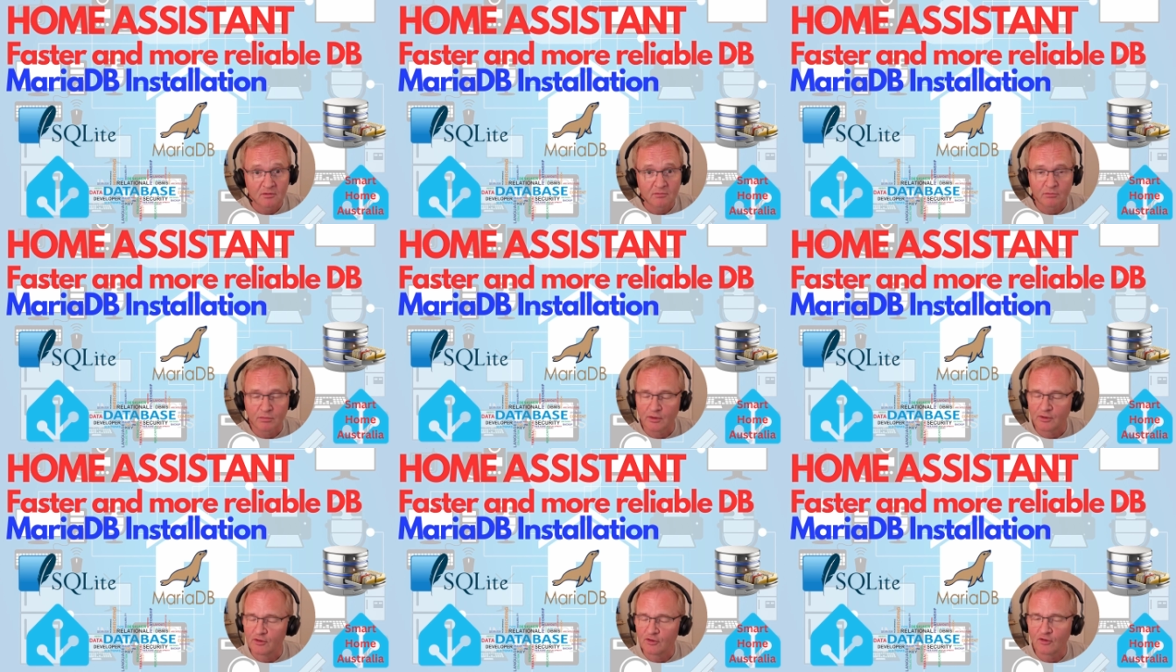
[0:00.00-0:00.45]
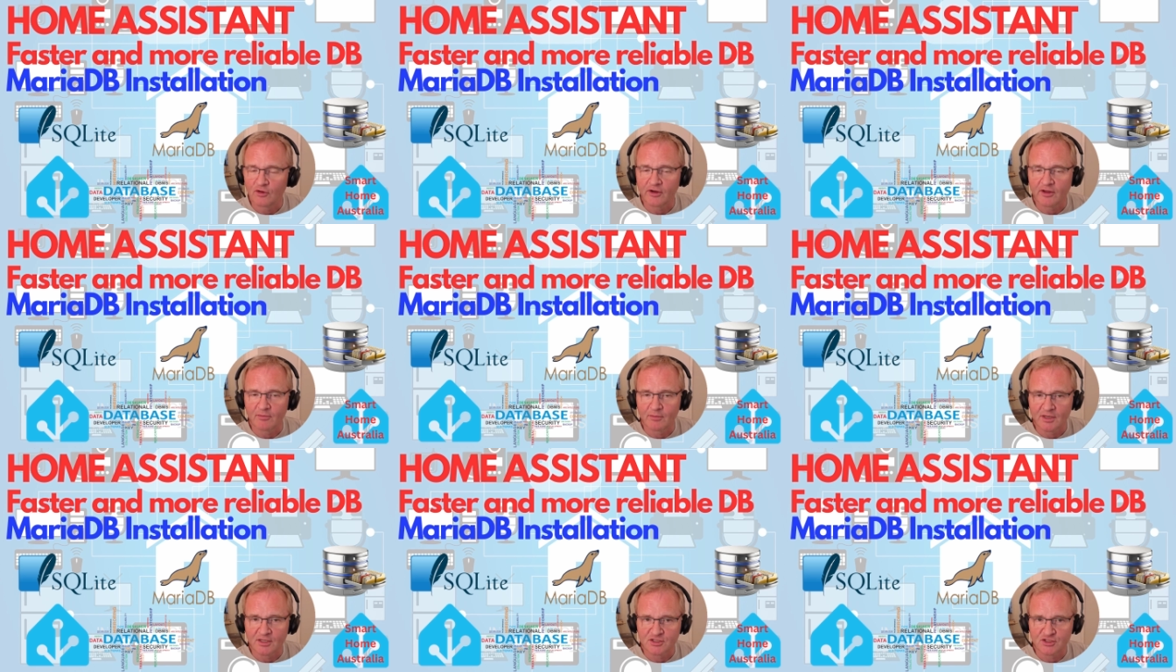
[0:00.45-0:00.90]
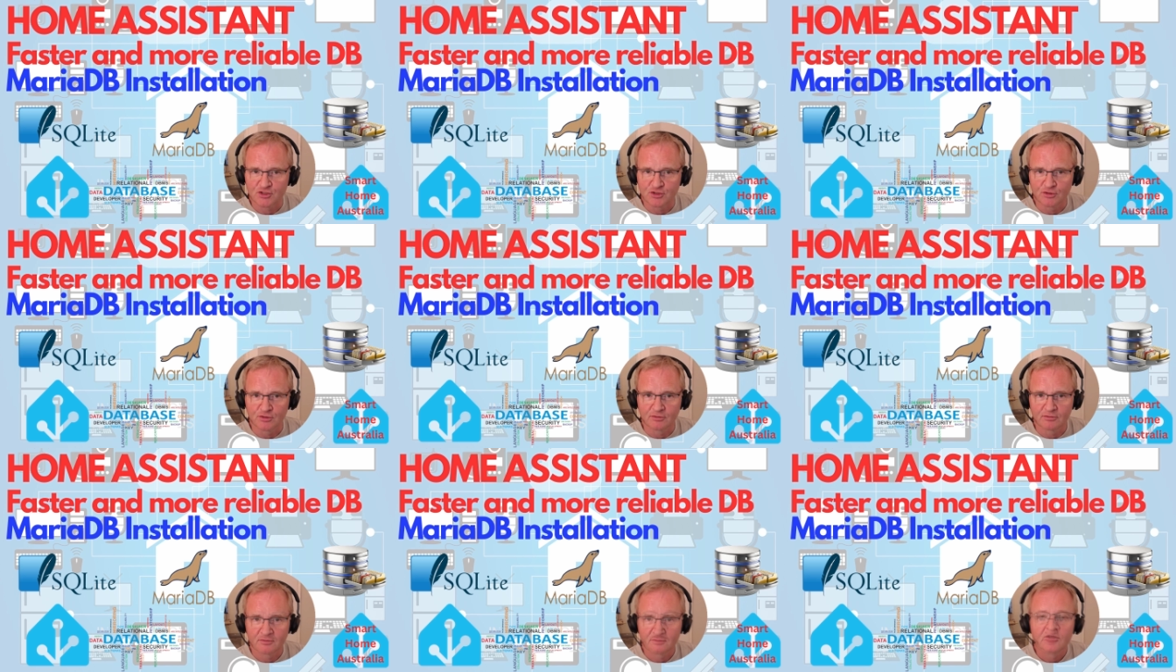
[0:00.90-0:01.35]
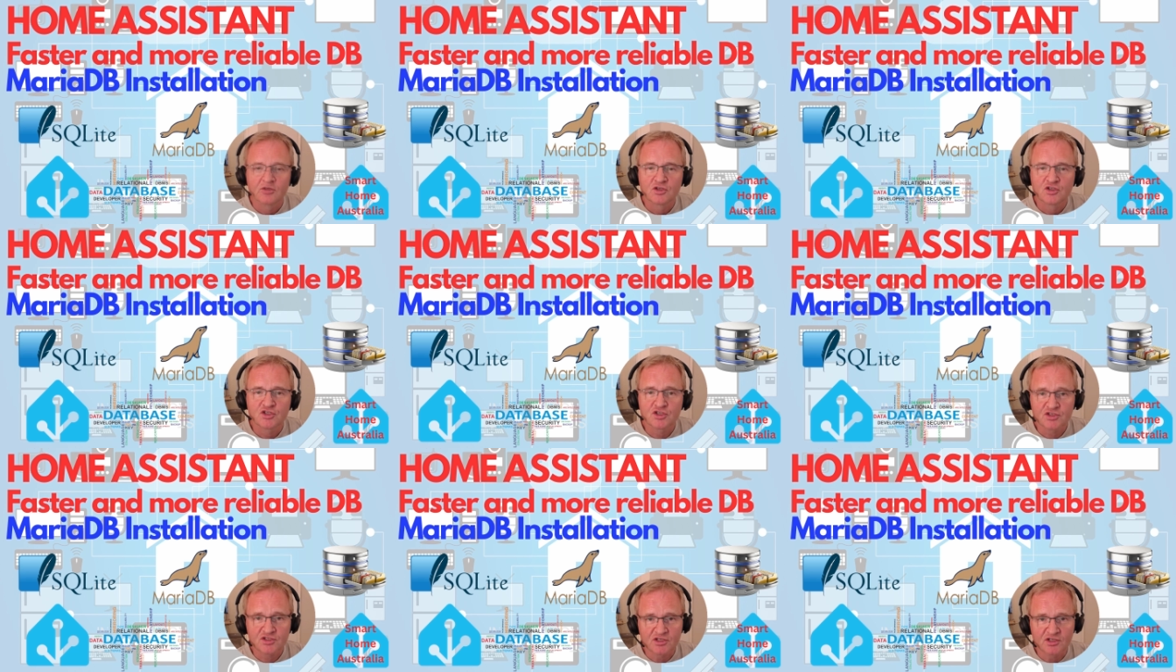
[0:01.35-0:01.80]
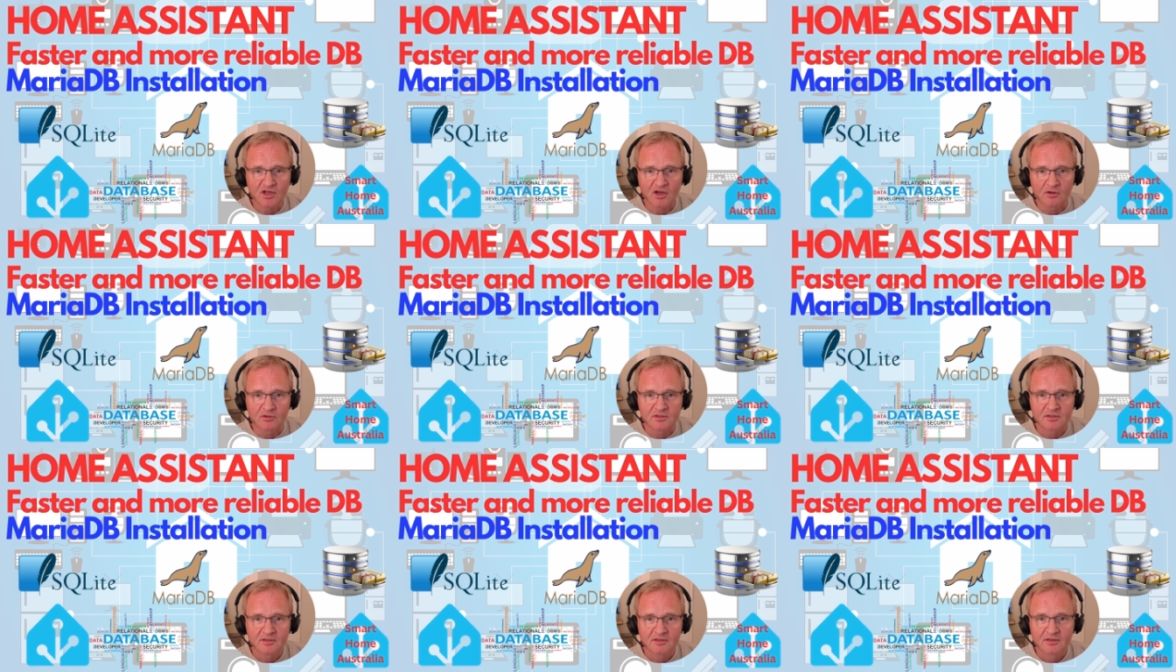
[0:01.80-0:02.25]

but not a must do. Just a note,